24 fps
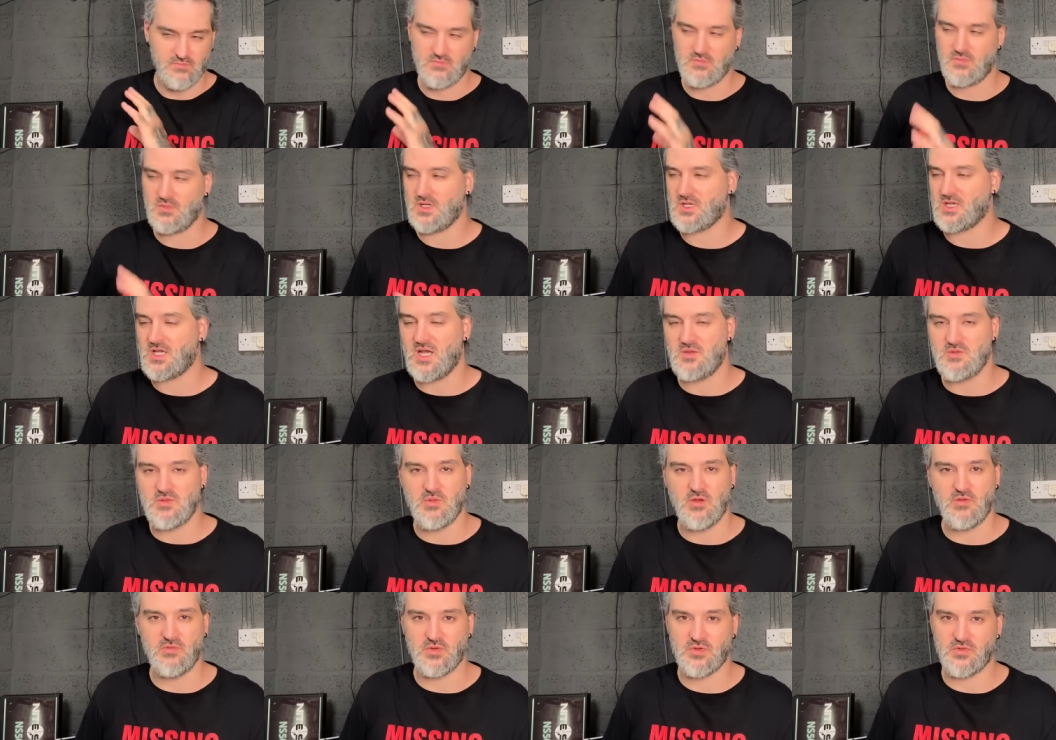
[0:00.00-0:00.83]
I can't be
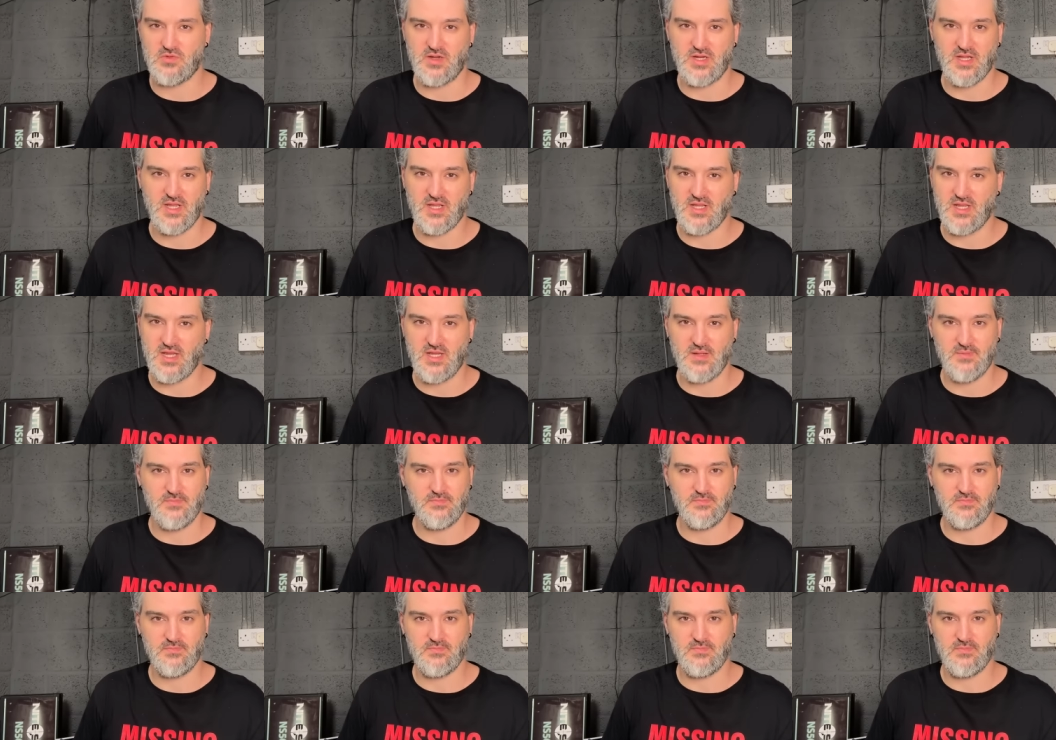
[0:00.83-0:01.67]
bothered with any of that.
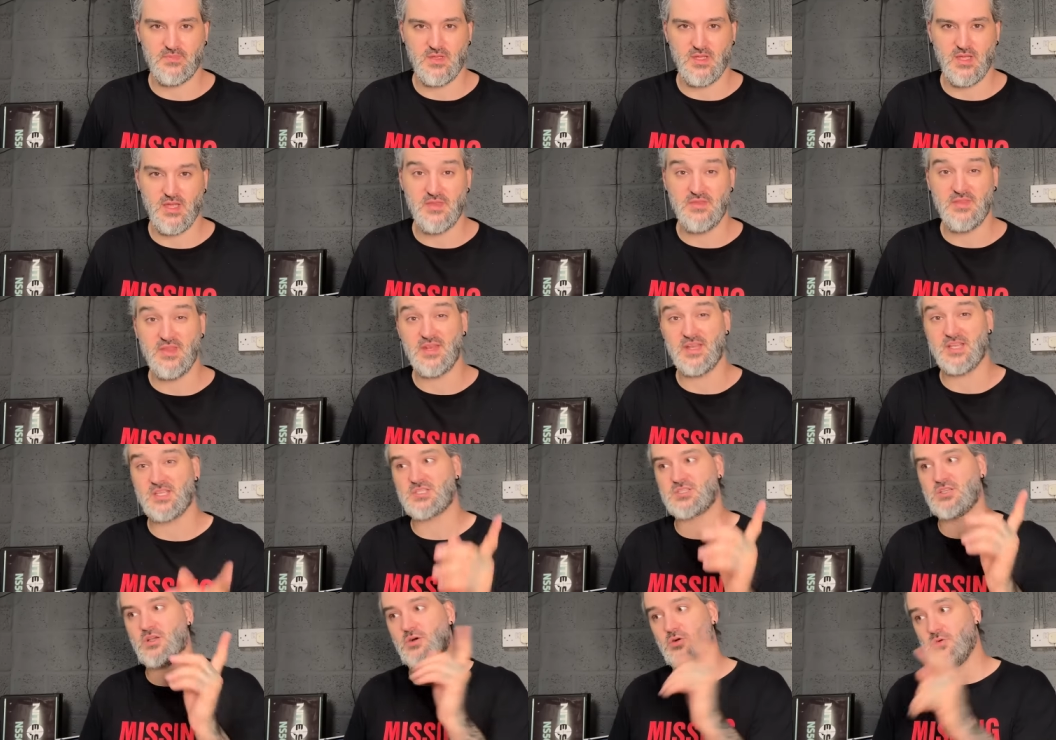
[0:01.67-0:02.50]
And then it
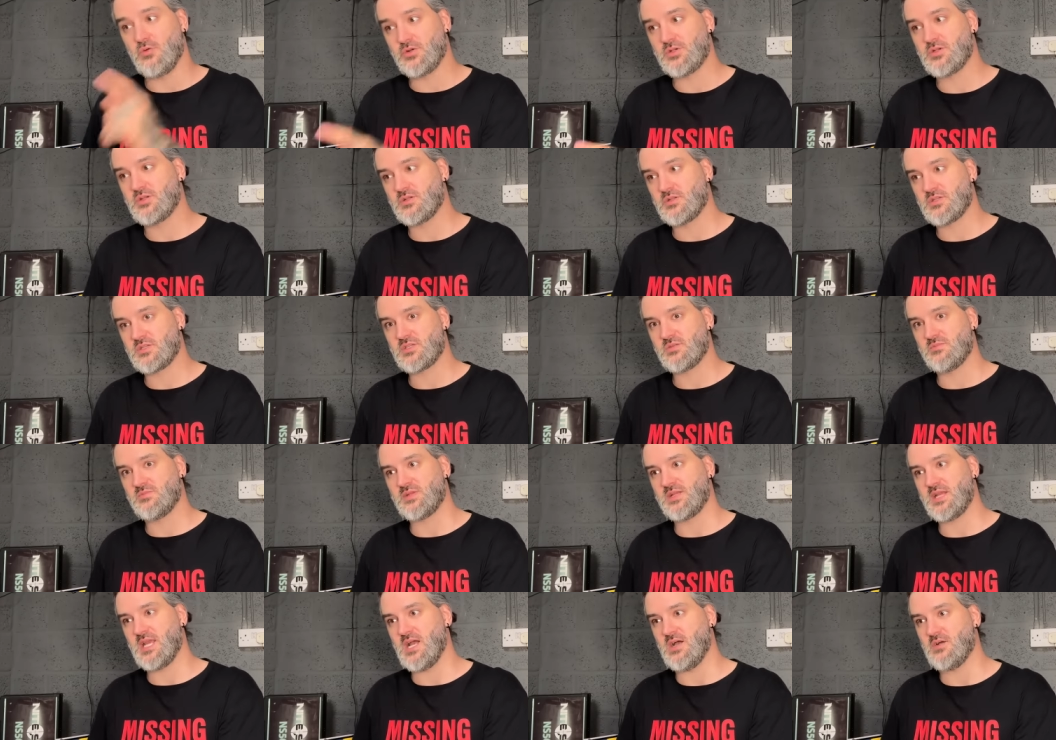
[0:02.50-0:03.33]
sold to
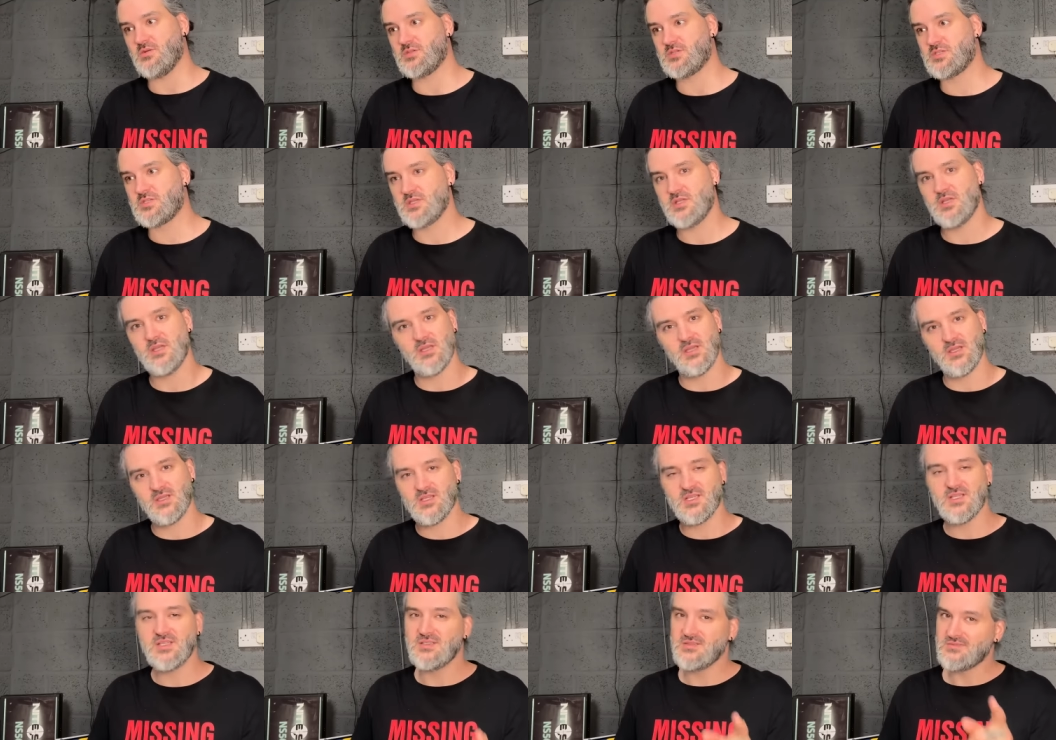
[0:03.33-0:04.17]
somebody else
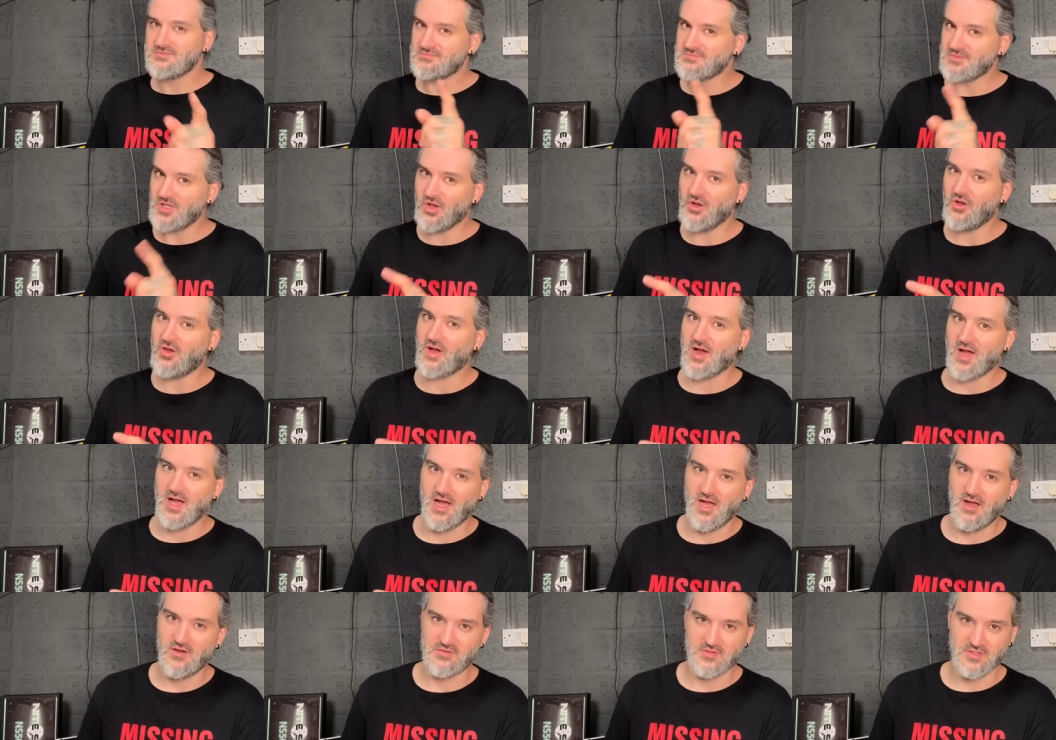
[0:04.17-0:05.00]
not long
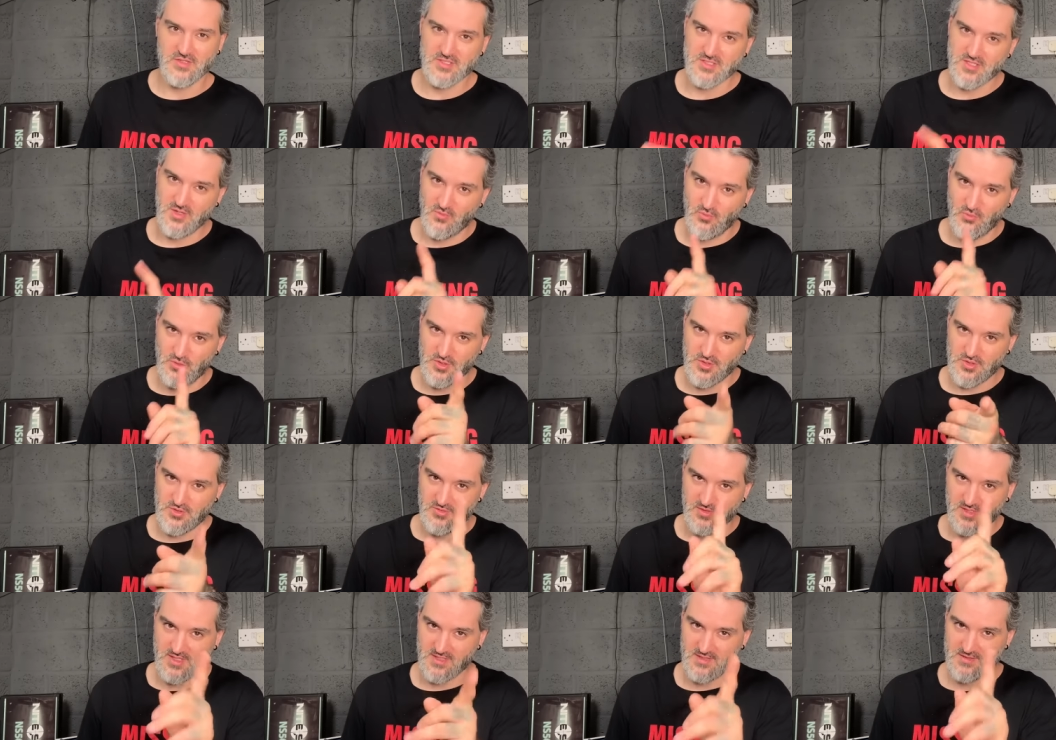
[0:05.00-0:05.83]
after, so I'm
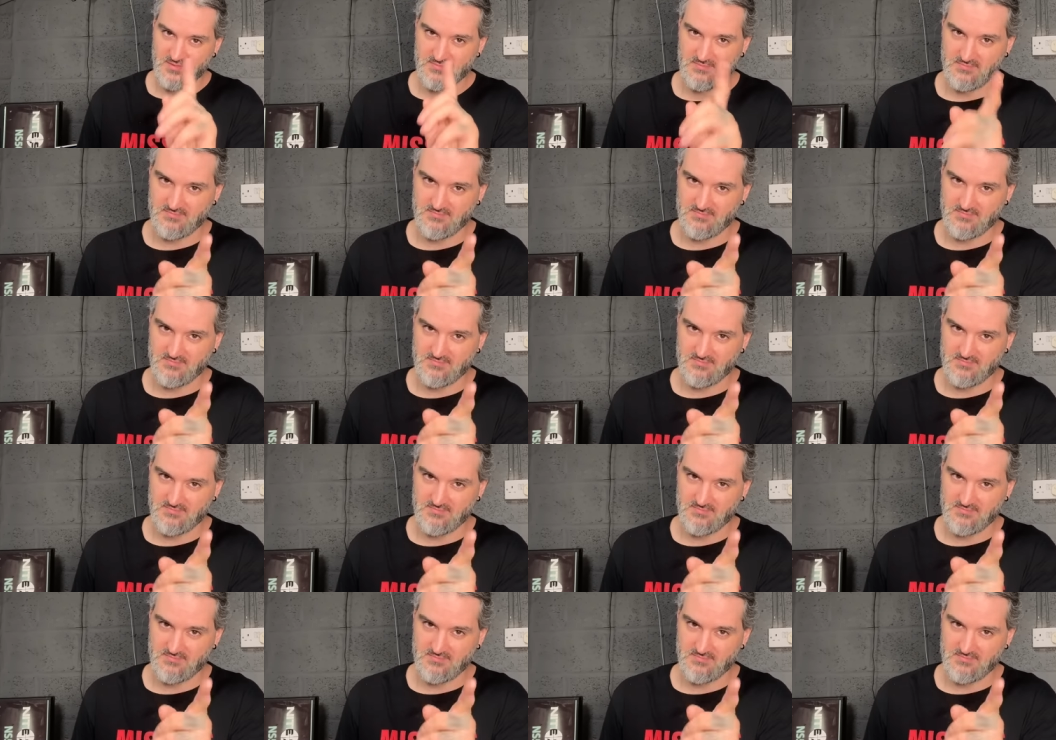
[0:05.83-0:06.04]
wondering